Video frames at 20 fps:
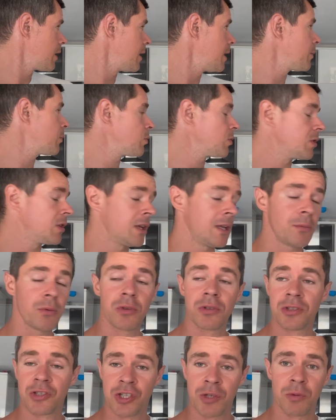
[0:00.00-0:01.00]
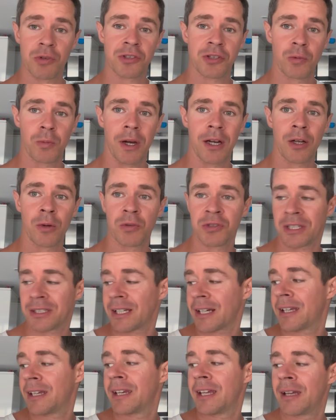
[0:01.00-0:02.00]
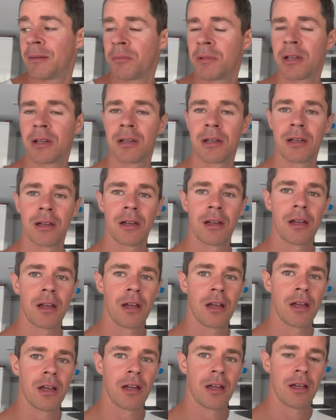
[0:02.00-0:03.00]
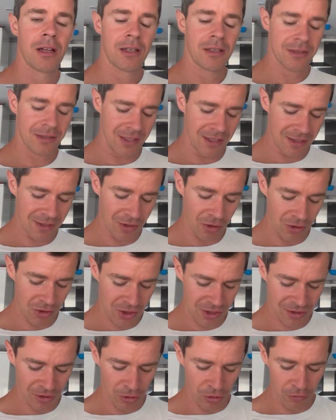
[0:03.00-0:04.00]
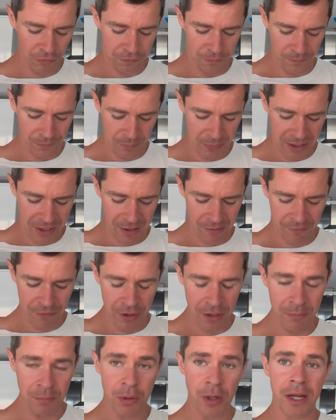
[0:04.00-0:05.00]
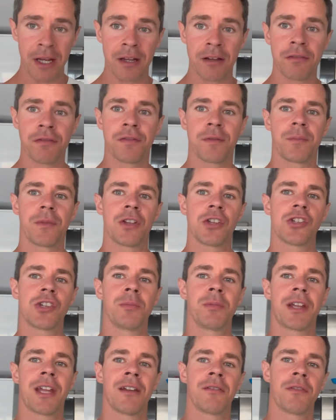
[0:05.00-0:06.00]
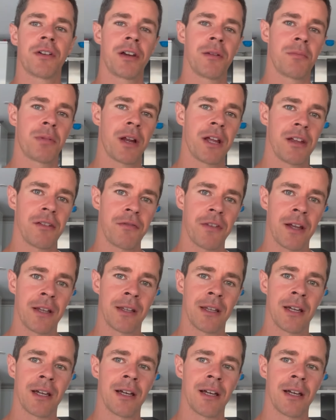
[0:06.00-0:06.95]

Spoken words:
she was the one who was attacking him. She sort of became very brave. She became very brave, and